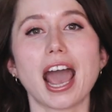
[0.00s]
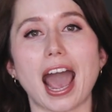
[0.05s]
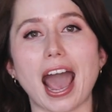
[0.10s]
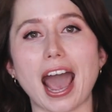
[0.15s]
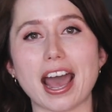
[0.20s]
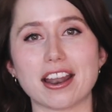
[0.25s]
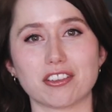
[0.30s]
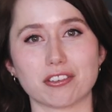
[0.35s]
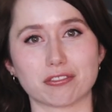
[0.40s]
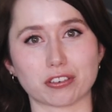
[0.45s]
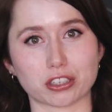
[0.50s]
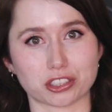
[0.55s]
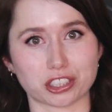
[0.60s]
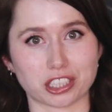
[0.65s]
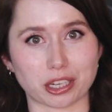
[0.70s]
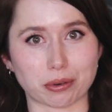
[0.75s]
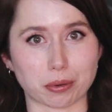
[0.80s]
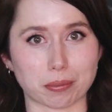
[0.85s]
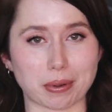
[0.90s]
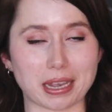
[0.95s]
and the version
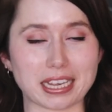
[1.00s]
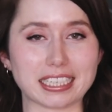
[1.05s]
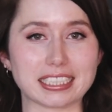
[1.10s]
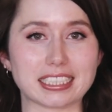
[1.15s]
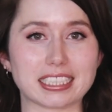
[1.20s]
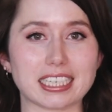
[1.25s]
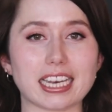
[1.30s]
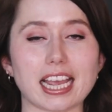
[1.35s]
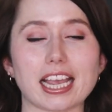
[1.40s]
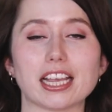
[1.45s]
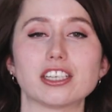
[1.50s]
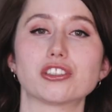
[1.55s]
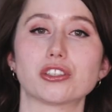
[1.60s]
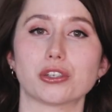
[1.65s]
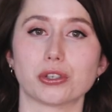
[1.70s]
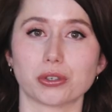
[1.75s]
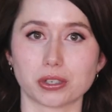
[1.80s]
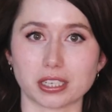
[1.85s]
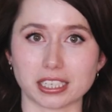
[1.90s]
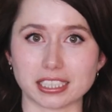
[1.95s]
that we're making today so
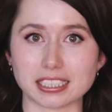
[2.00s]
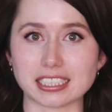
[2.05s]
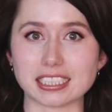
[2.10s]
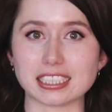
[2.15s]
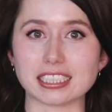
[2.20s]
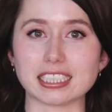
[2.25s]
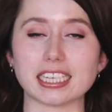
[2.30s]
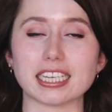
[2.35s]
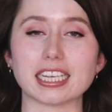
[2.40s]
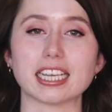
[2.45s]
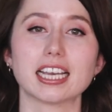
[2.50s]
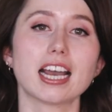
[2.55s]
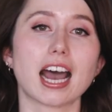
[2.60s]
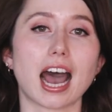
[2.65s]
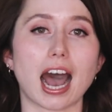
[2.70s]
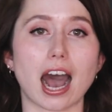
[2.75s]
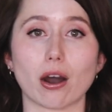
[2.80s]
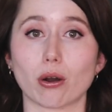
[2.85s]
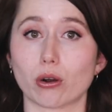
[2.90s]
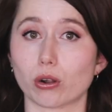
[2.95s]
you can see
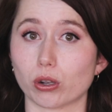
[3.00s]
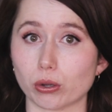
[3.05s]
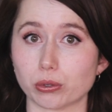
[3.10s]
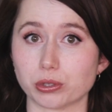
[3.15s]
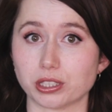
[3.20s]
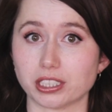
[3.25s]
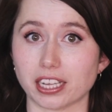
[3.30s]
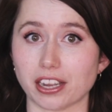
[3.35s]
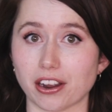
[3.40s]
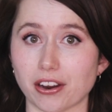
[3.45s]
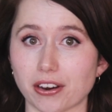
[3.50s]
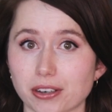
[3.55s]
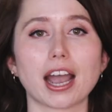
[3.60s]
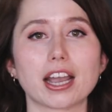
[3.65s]
how close they are.